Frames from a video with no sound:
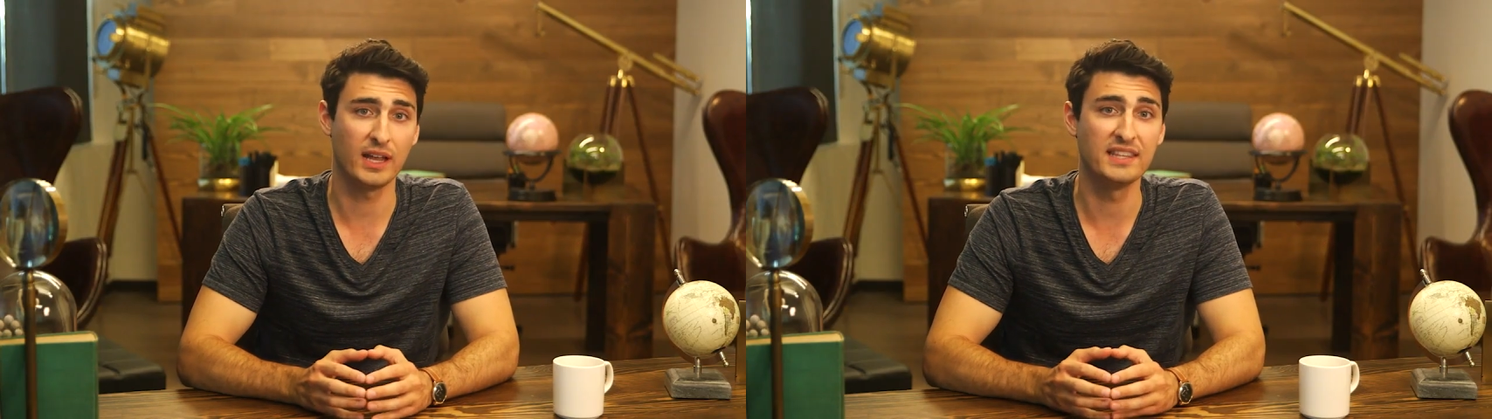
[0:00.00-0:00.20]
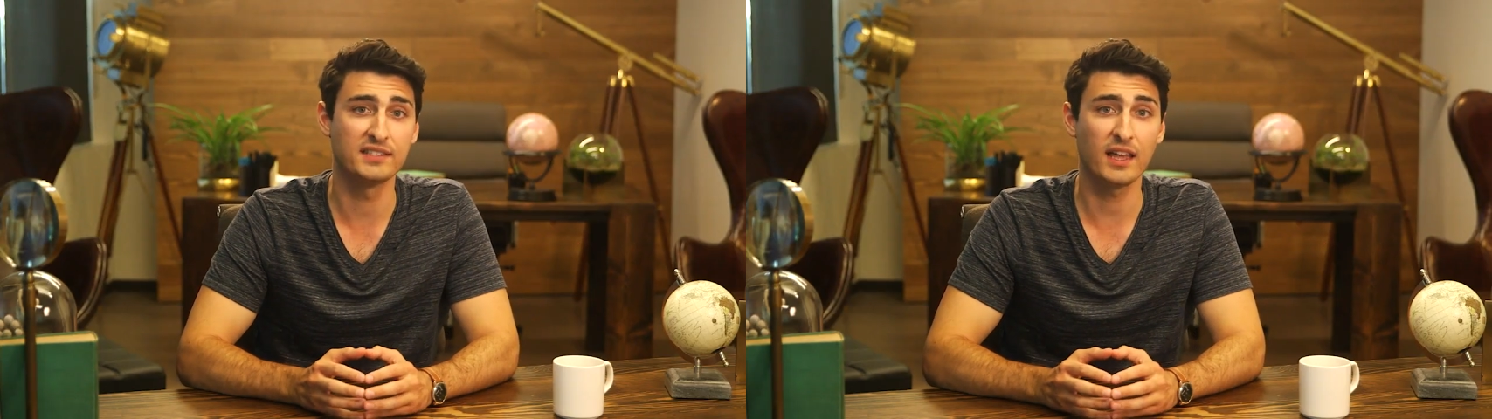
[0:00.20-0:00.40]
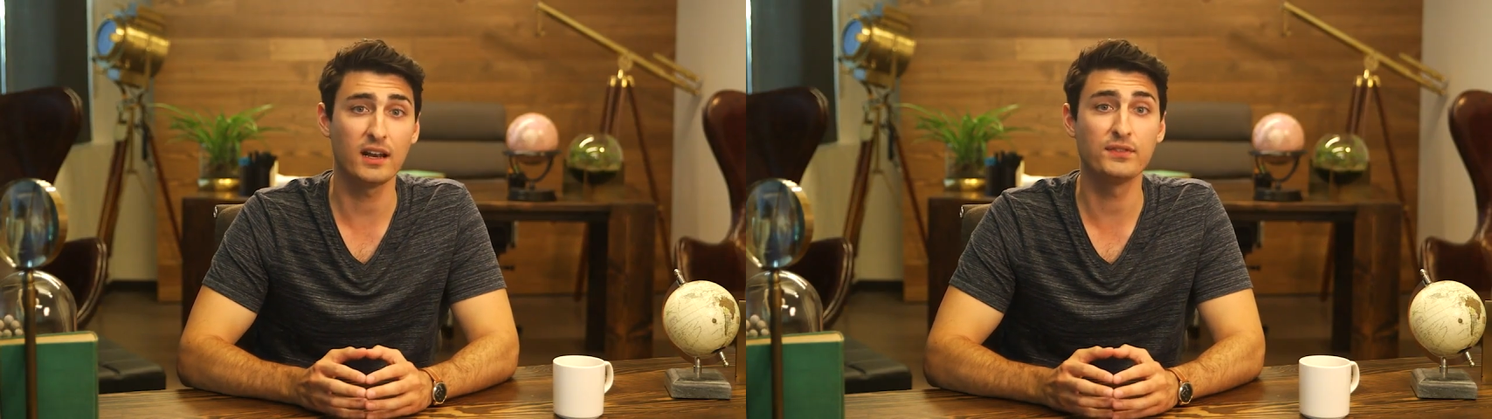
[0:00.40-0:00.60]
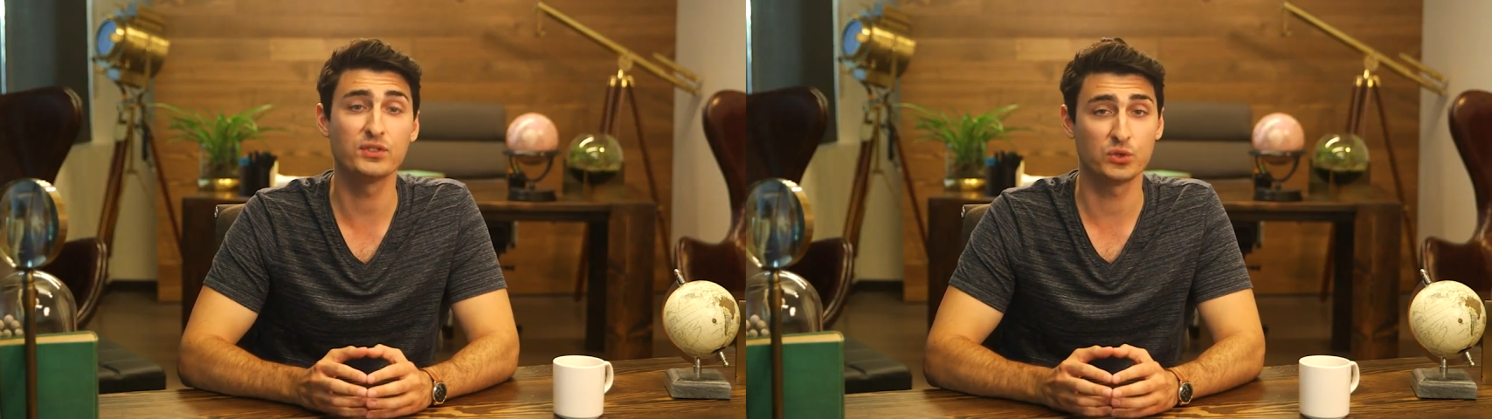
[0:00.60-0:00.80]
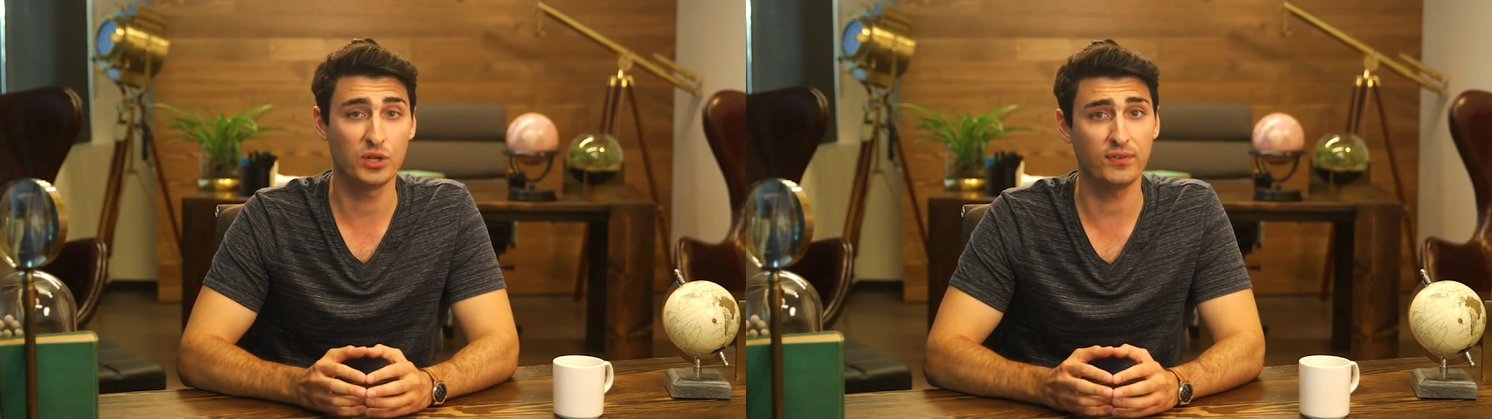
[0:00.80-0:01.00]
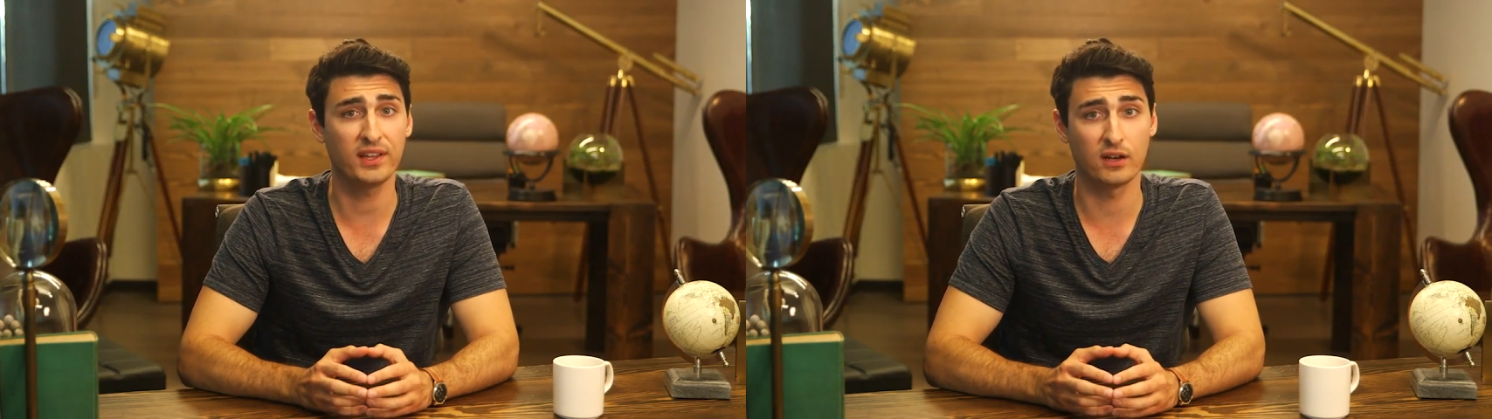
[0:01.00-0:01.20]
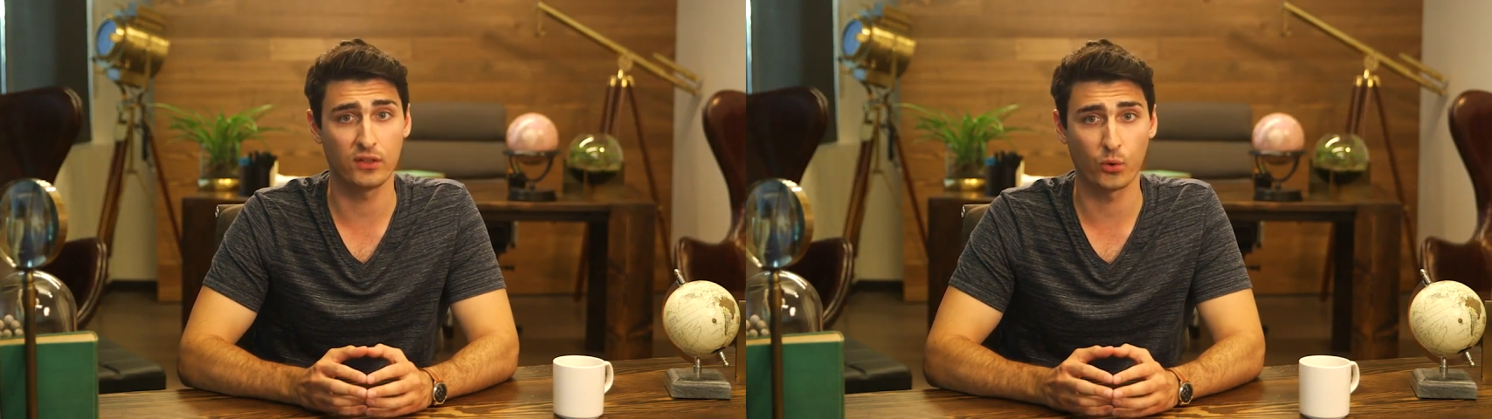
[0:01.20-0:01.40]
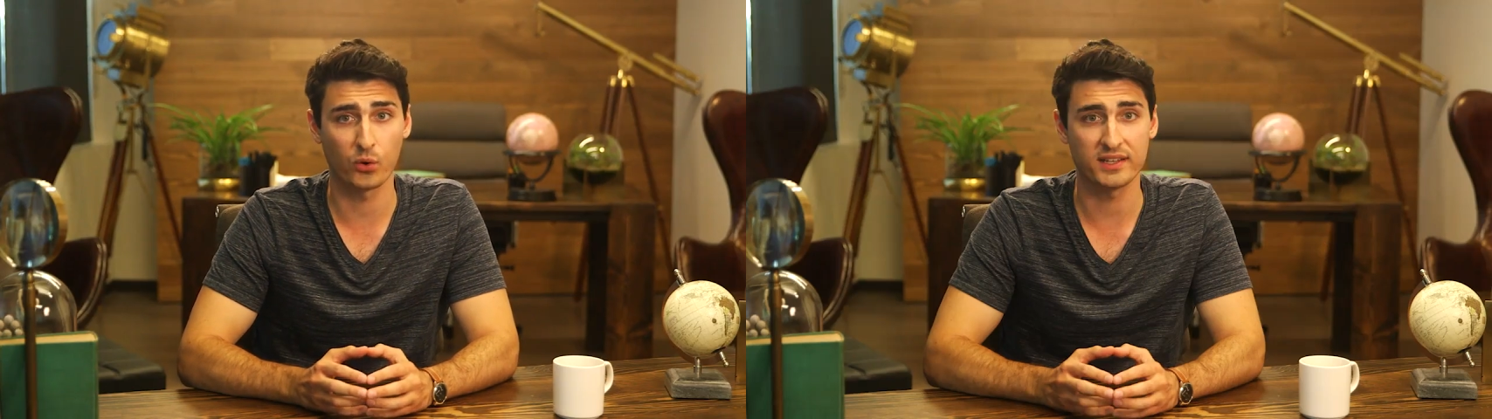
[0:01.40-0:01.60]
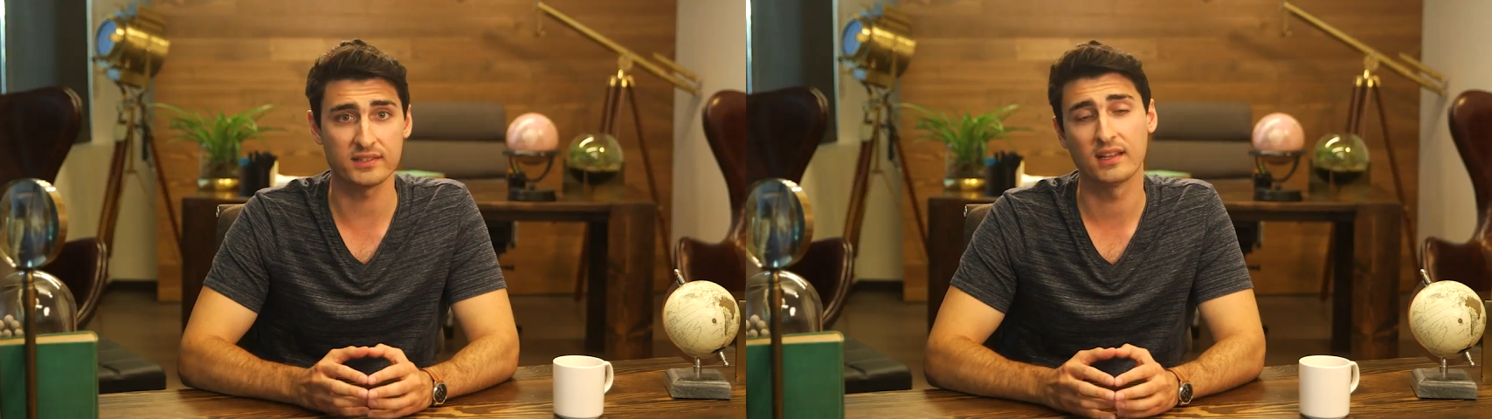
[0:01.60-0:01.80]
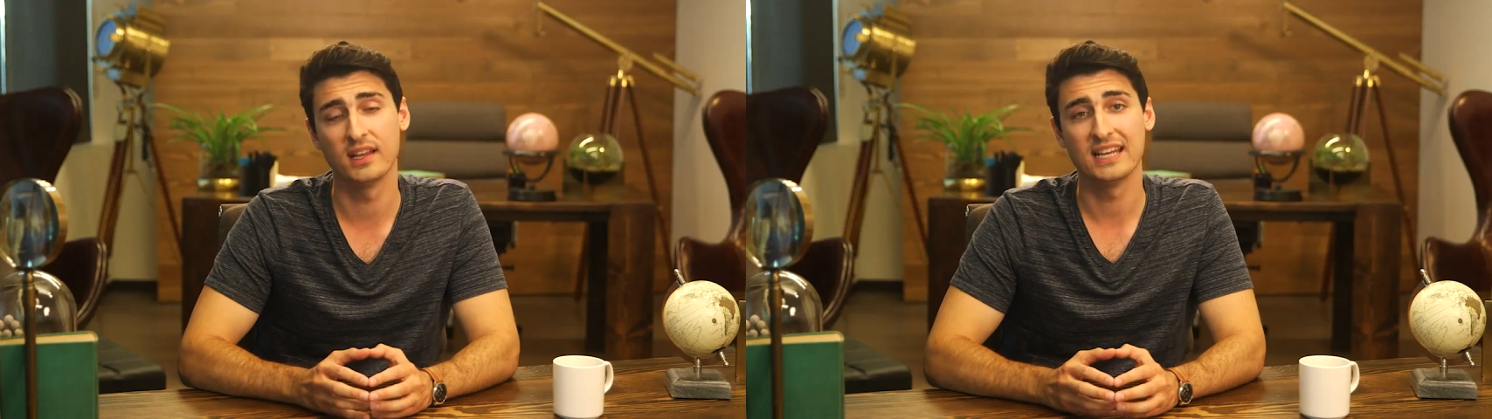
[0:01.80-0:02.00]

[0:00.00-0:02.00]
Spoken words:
instead of certificate authorities,